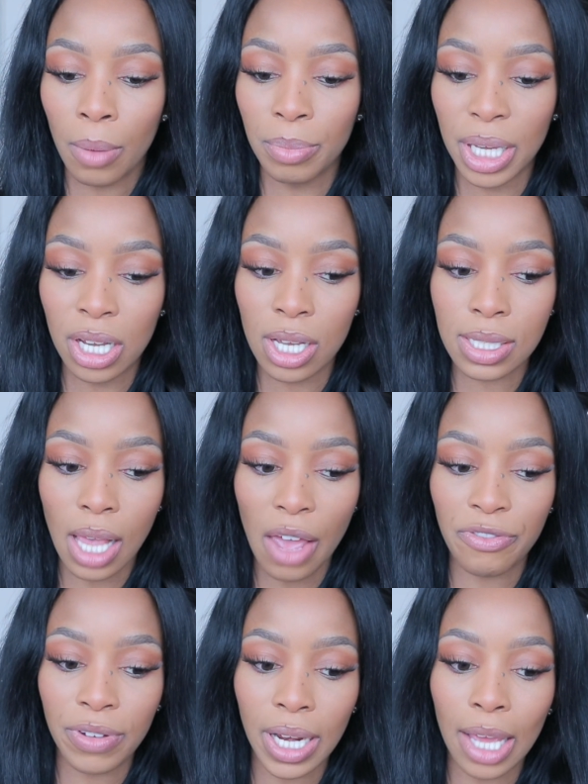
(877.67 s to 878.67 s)
because
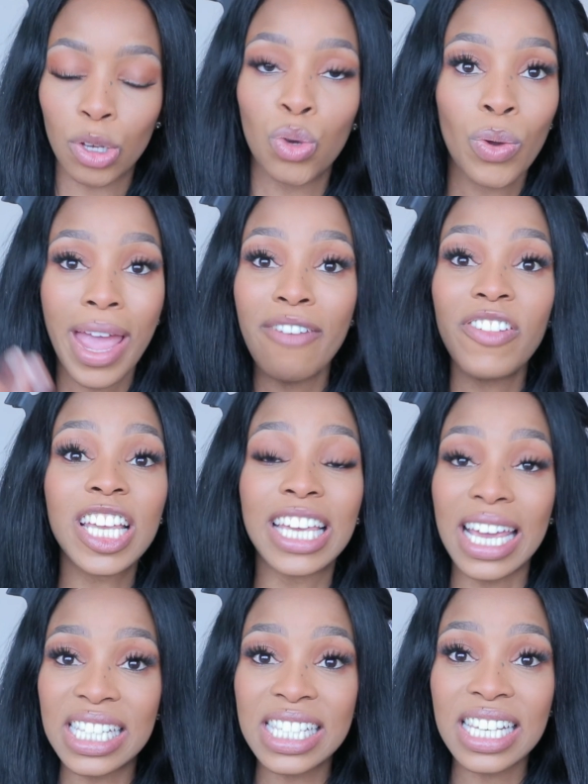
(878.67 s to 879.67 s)
I feel like whoever
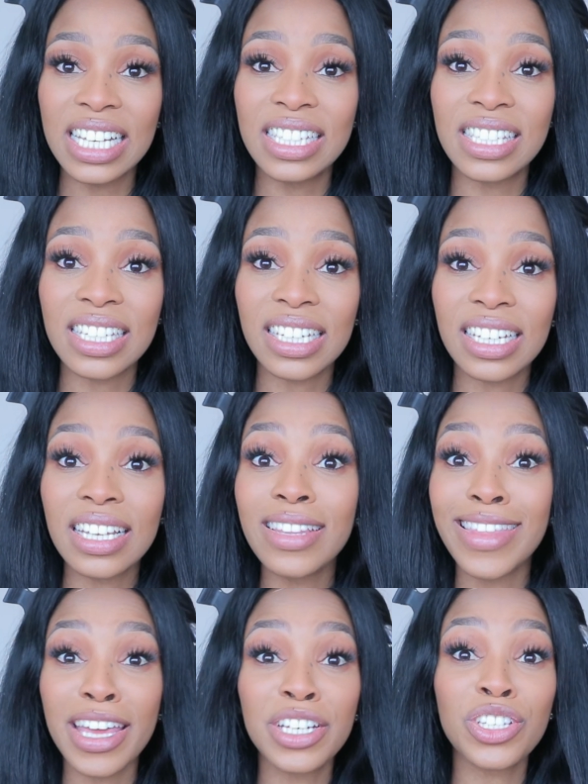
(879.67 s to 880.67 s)
gets it,
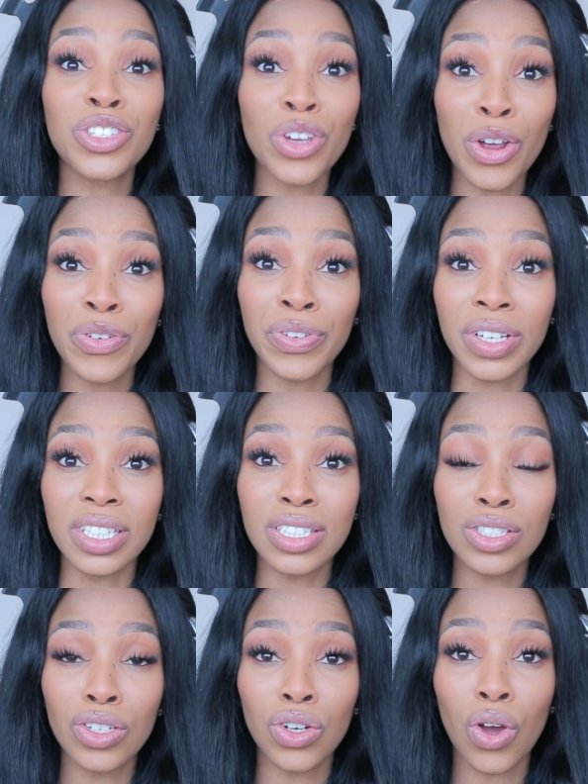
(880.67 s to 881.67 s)
they deserve it,
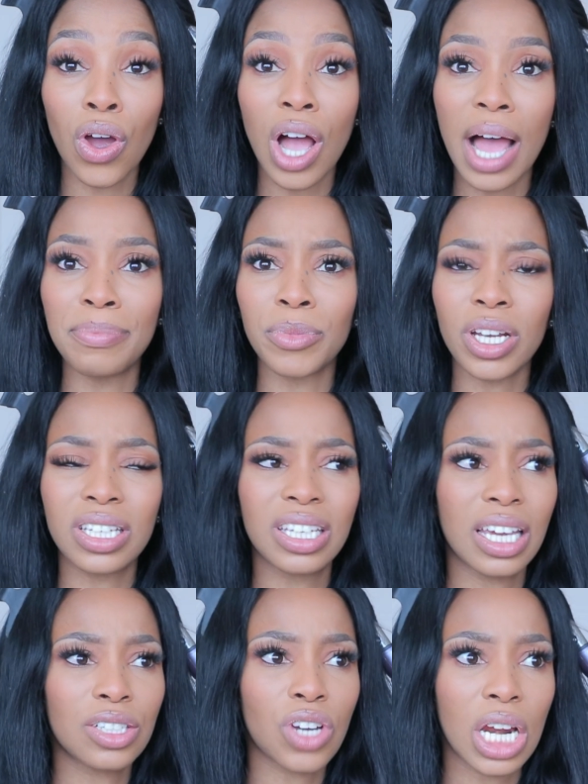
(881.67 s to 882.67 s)
you know. I'm not
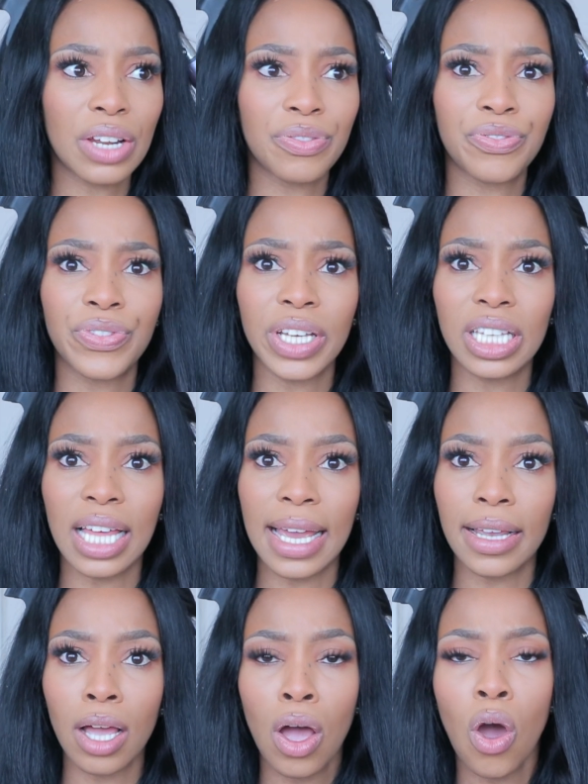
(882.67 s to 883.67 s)
here trying to feel
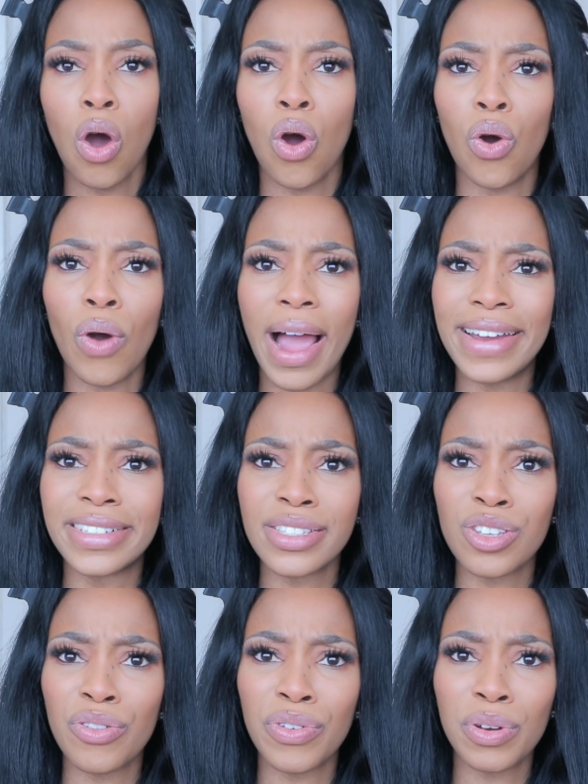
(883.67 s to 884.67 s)
like, or I
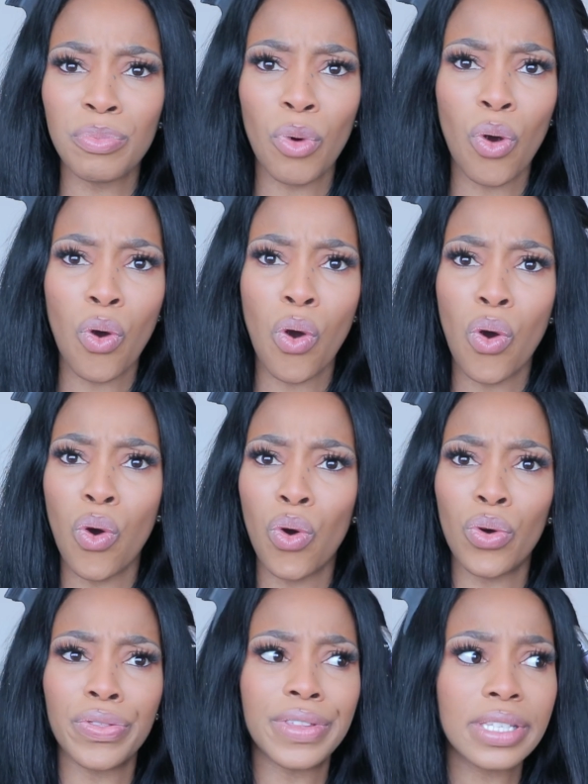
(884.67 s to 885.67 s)
deserve it more,
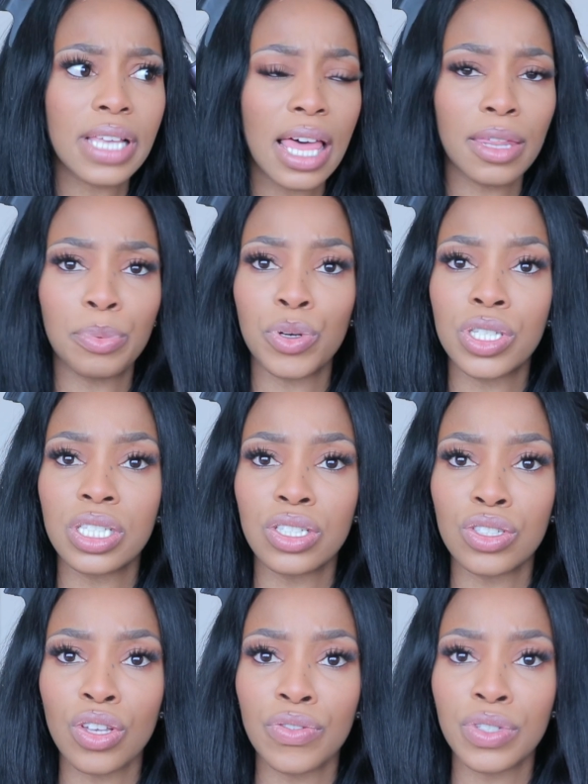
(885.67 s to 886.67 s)
or this other person
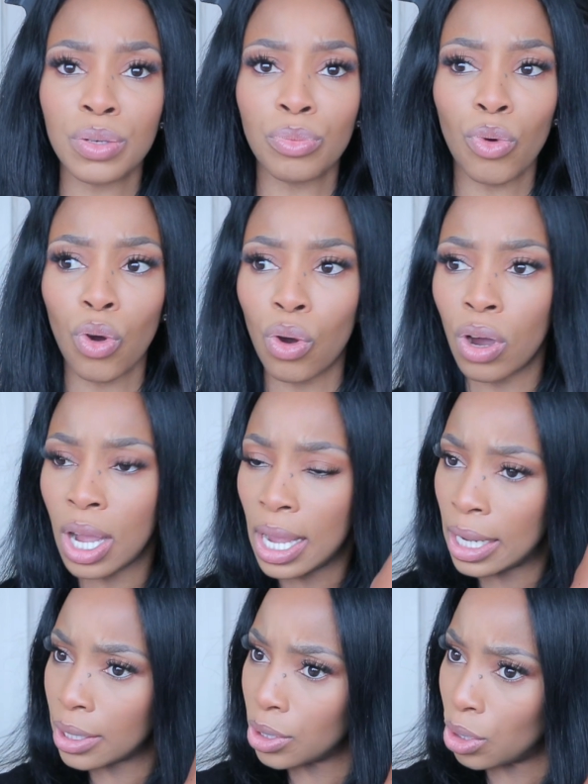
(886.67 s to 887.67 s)
deserves it more.
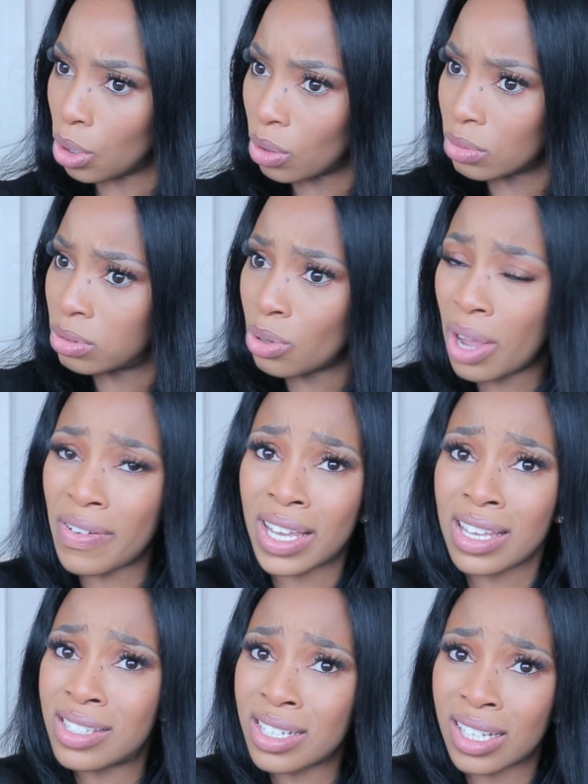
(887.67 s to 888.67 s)
You know, whoever
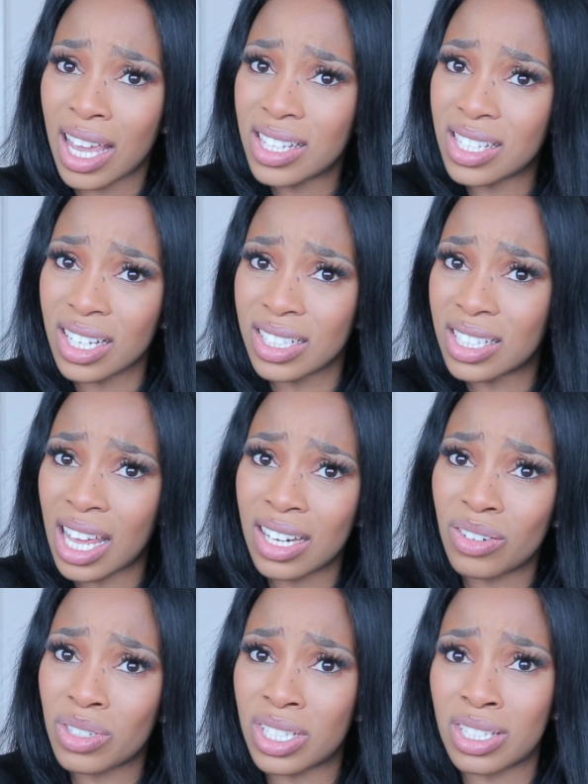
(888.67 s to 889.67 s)
gets it, and
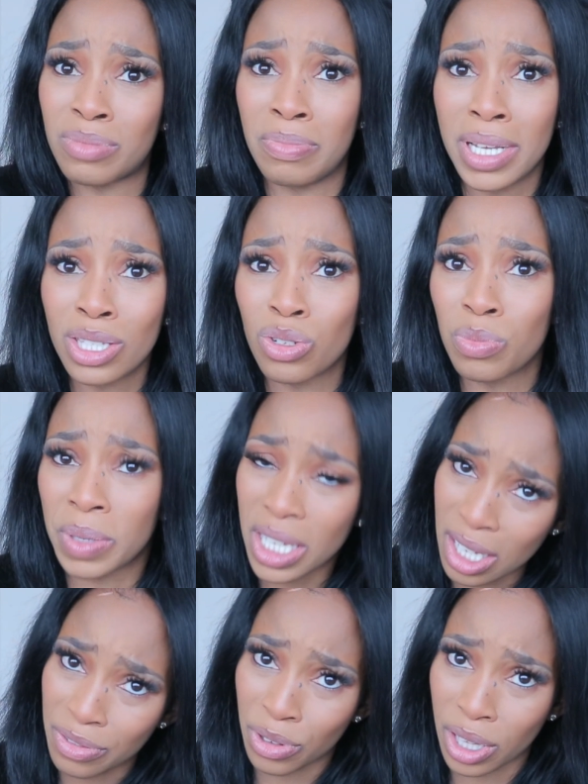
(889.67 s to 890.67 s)
it is just meant to
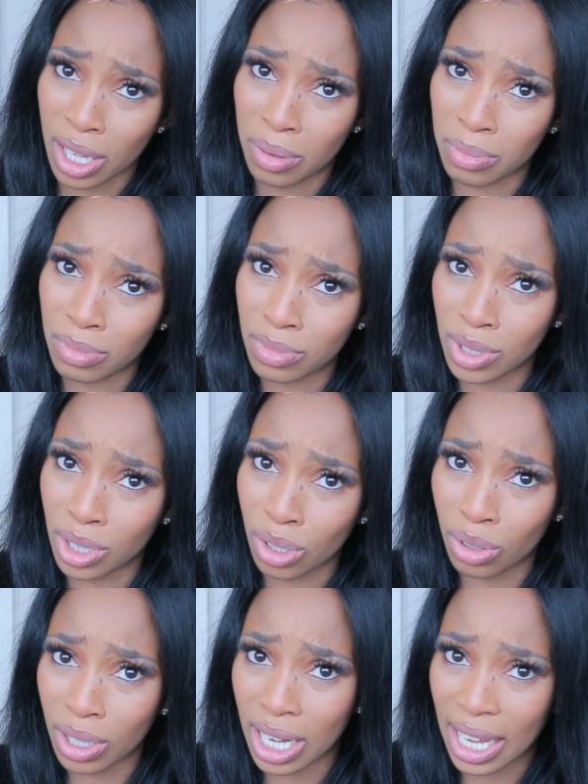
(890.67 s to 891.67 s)
be for them. You
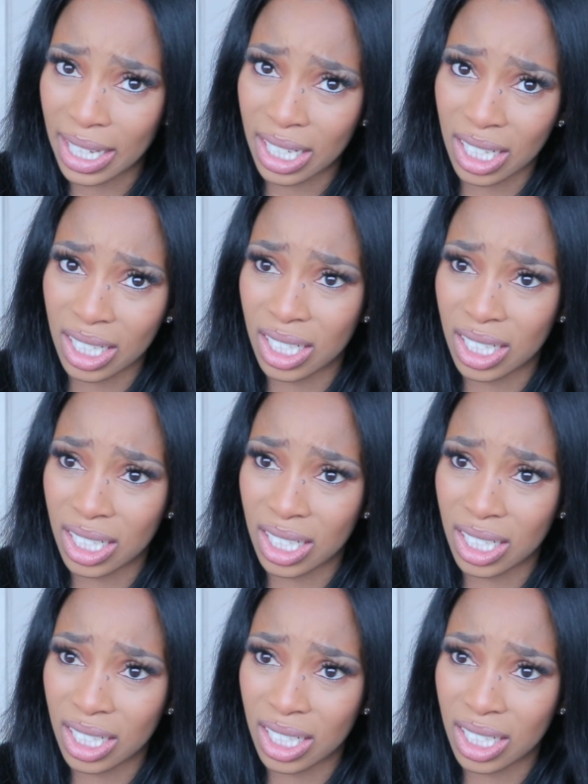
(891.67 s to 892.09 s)
know, and like,